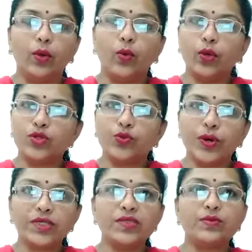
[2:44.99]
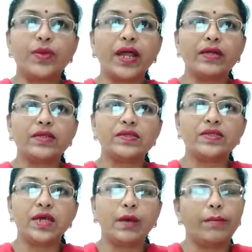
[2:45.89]
was once practiced
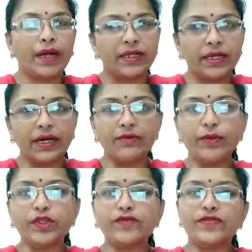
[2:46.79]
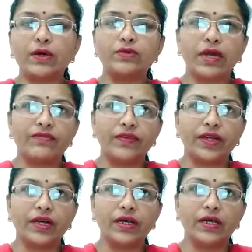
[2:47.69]
by the government of South
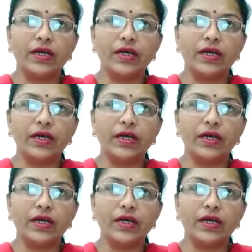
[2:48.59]
Africa,